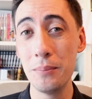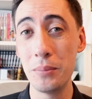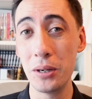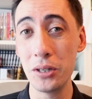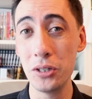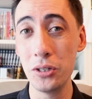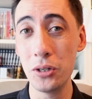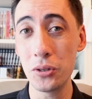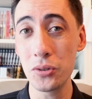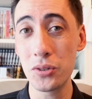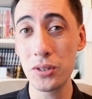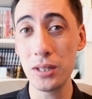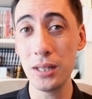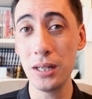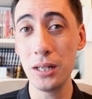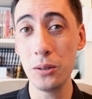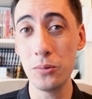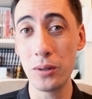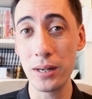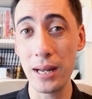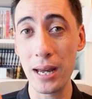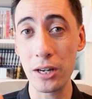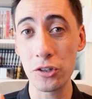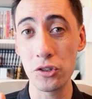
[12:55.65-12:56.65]
but you don't see
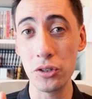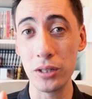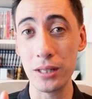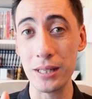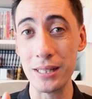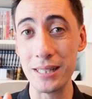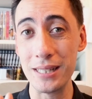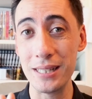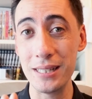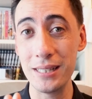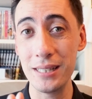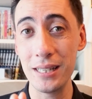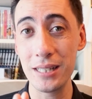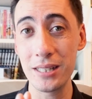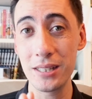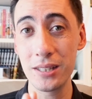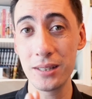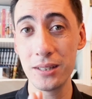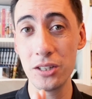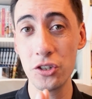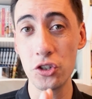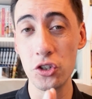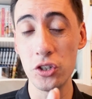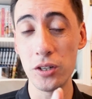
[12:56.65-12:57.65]
anyone actually
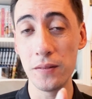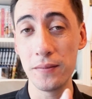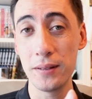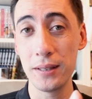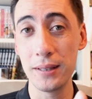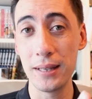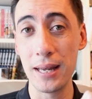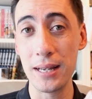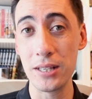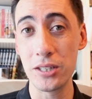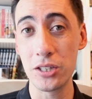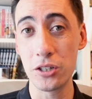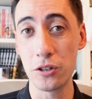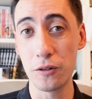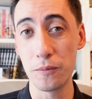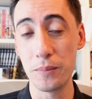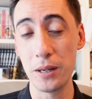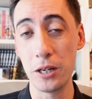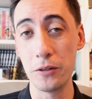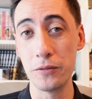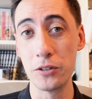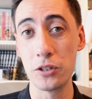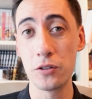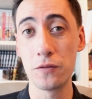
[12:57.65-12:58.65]
consistently shifting that center of
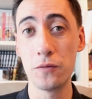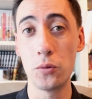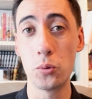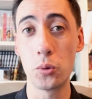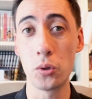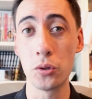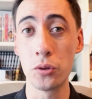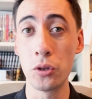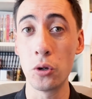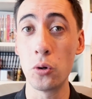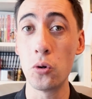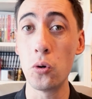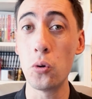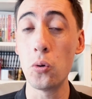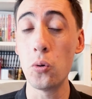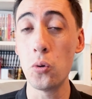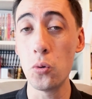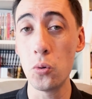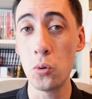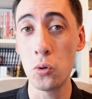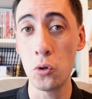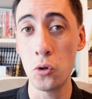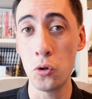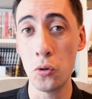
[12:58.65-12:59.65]
pelvis forward the
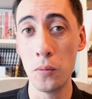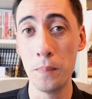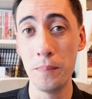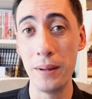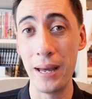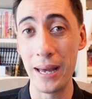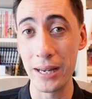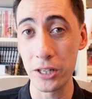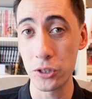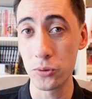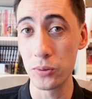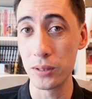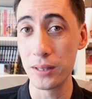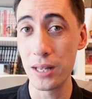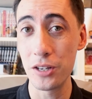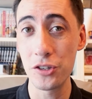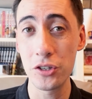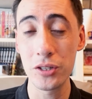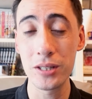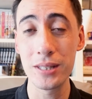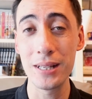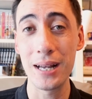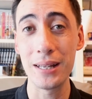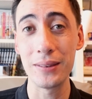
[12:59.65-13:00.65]
whole backswing.
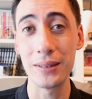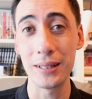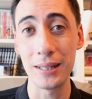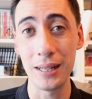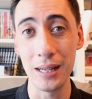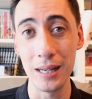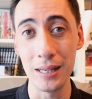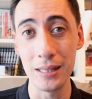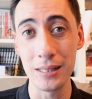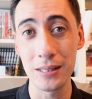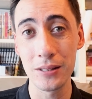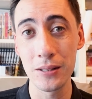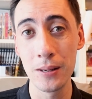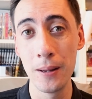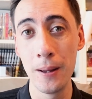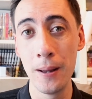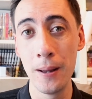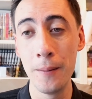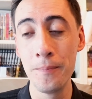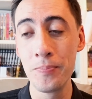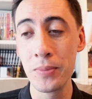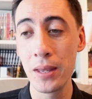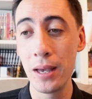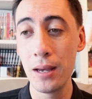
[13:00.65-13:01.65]
That's just not the case.
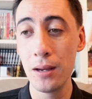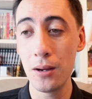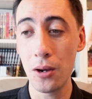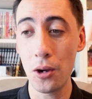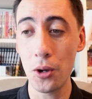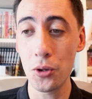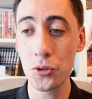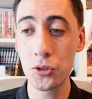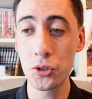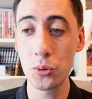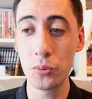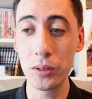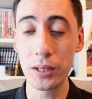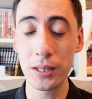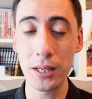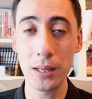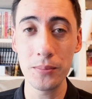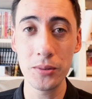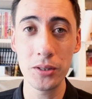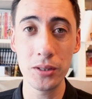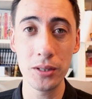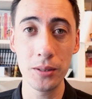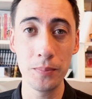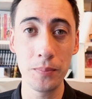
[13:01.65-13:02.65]
Also, when it
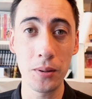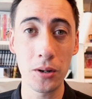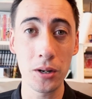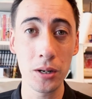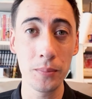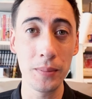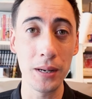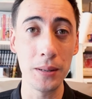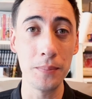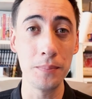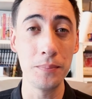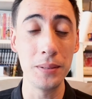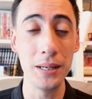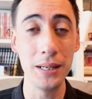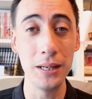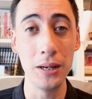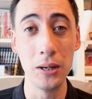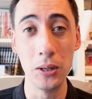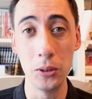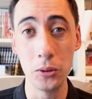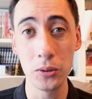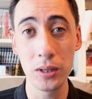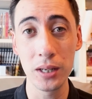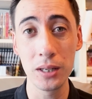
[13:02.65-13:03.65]
comes to the part about Ben
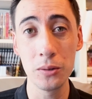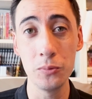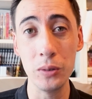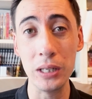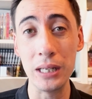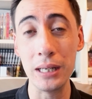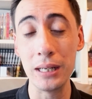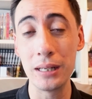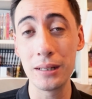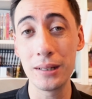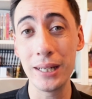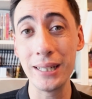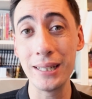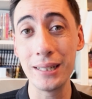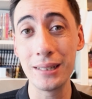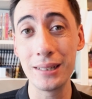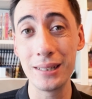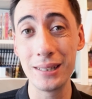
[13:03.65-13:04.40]
Hogan, we can quite